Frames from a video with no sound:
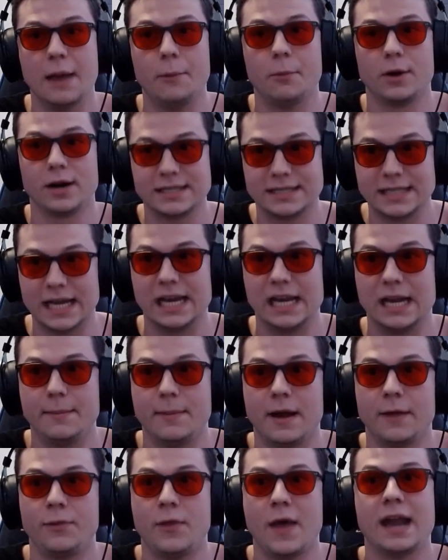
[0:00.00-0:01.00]
And we're excited
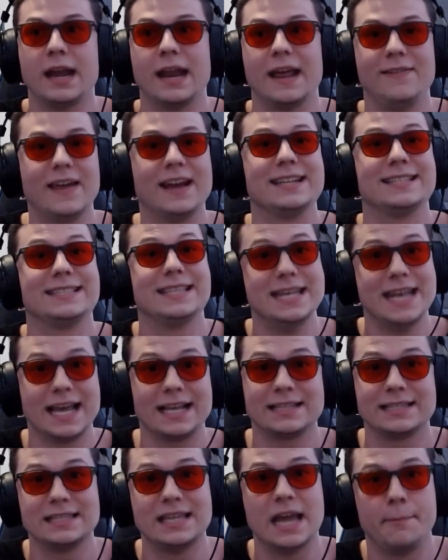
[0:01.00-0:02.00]
about that, and that is the
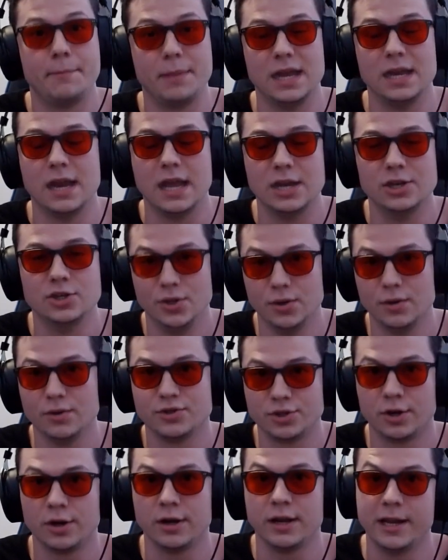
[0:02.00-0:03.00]
next step in
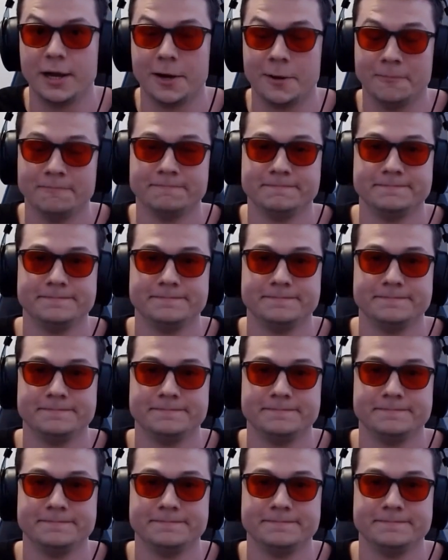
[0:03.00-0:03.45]
Juno's journey here.